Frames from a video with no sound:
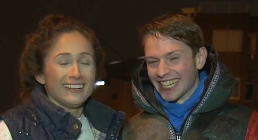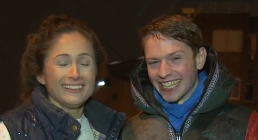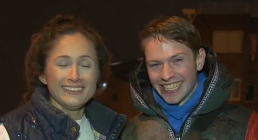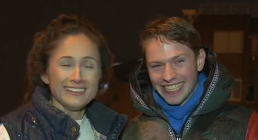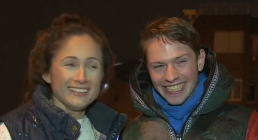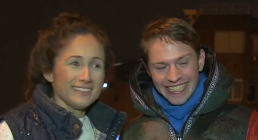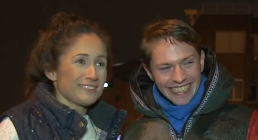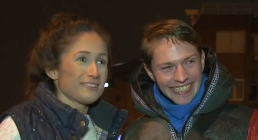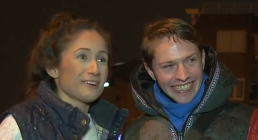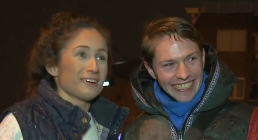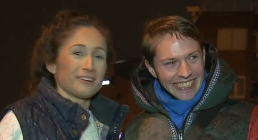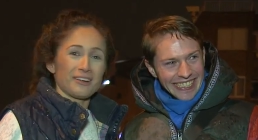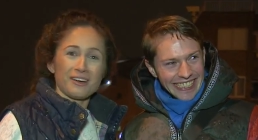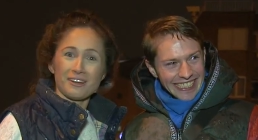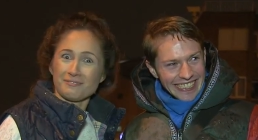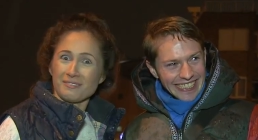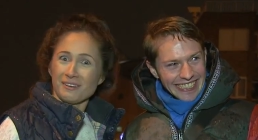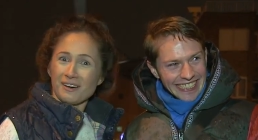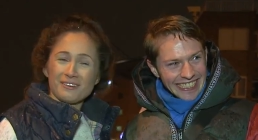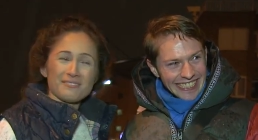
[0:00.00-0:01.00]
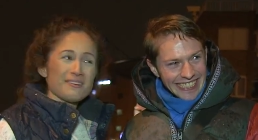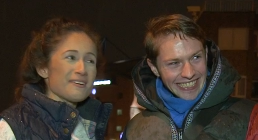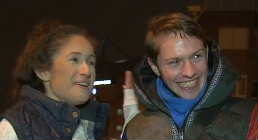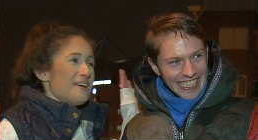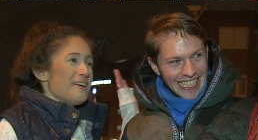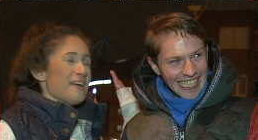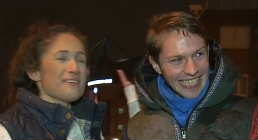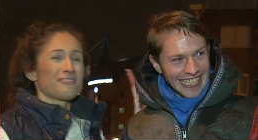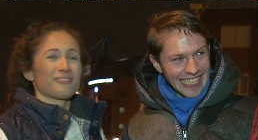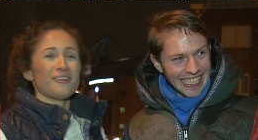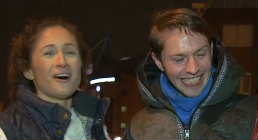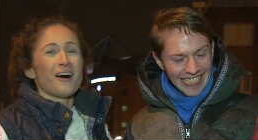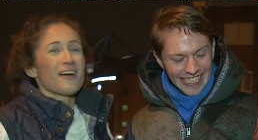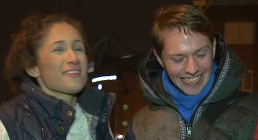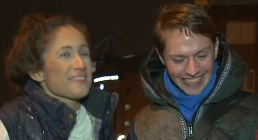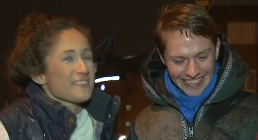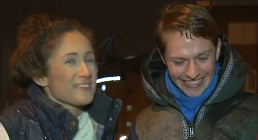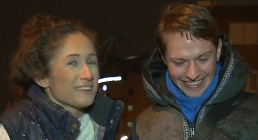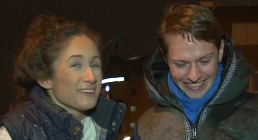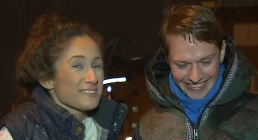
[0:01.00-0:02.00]
Speaker 1: yeah. God, I hope not. If not, I
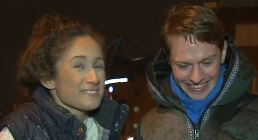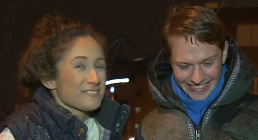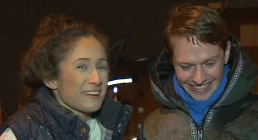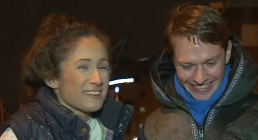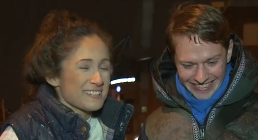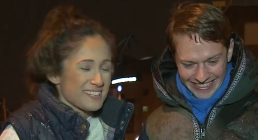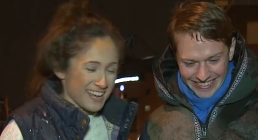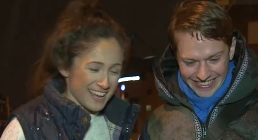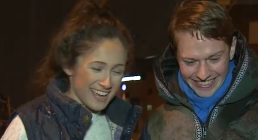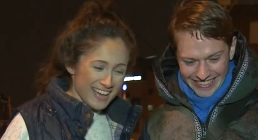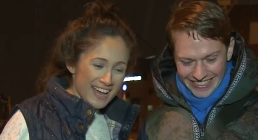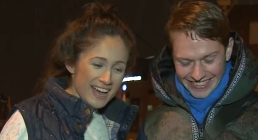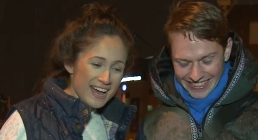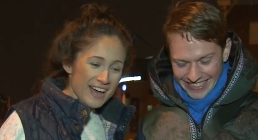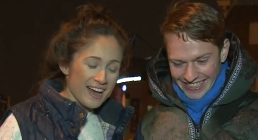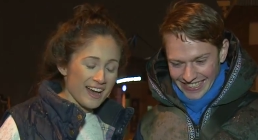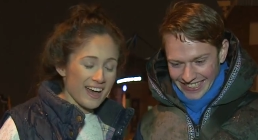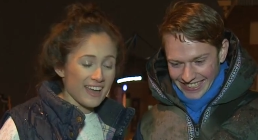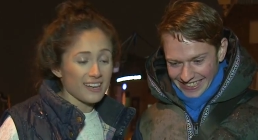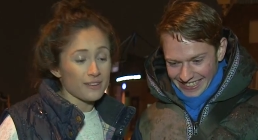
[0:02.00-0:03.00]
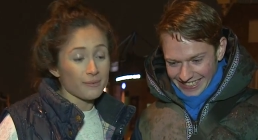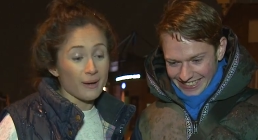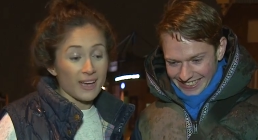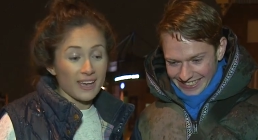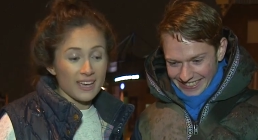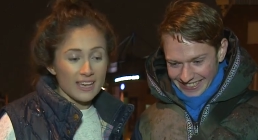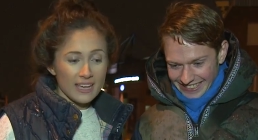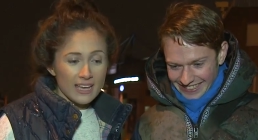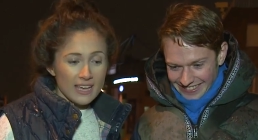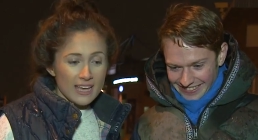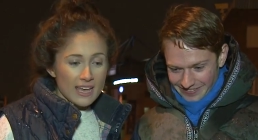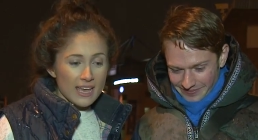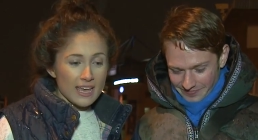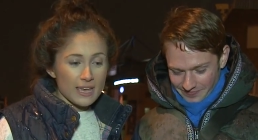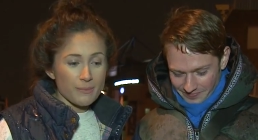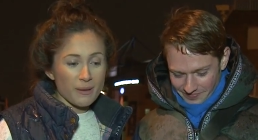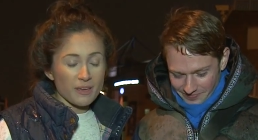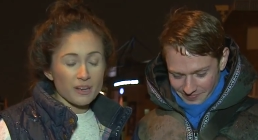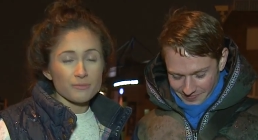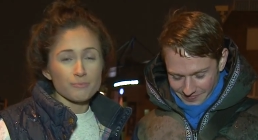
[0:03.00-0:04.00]
think you look twenty. Uh, anyway, he
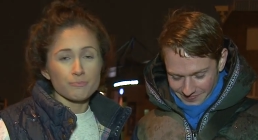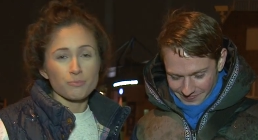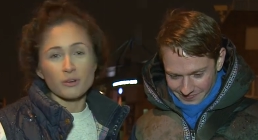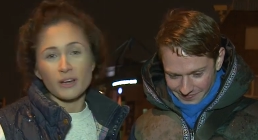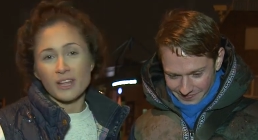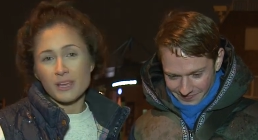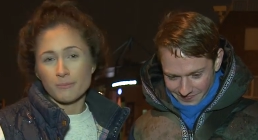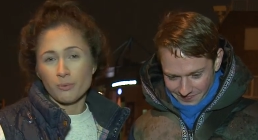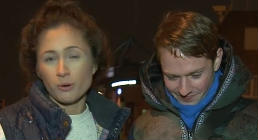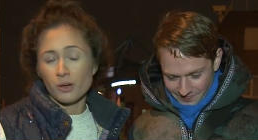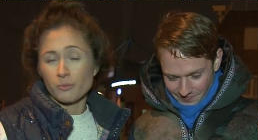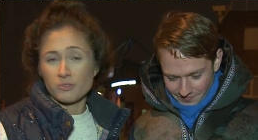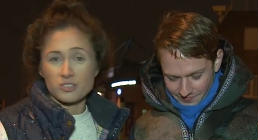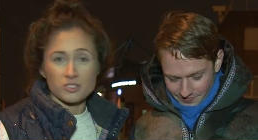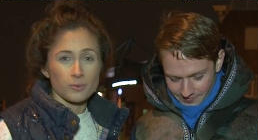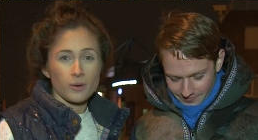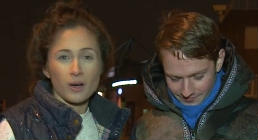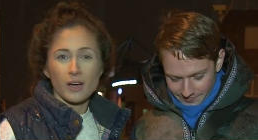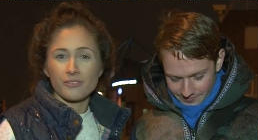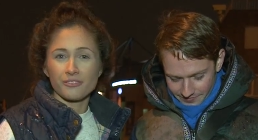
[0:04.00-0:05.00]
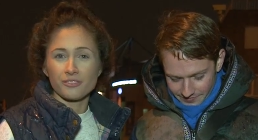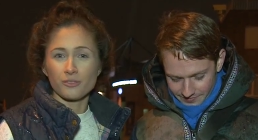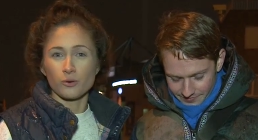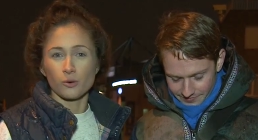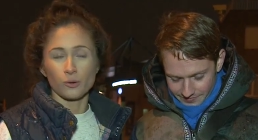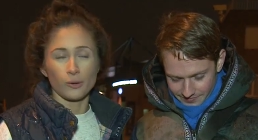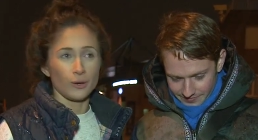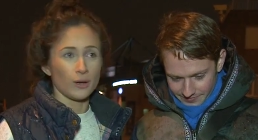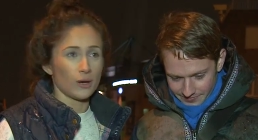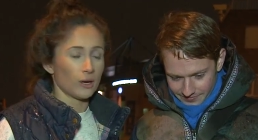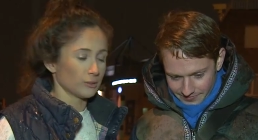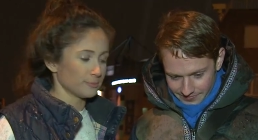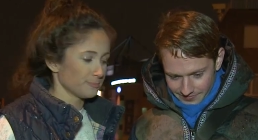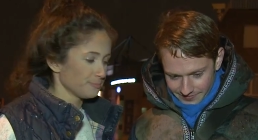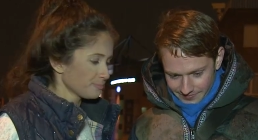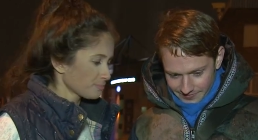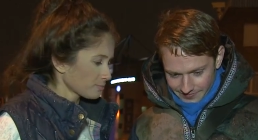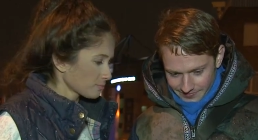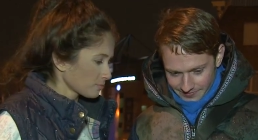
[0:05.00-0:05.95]
made a brilliant point, which is what I've thought all along.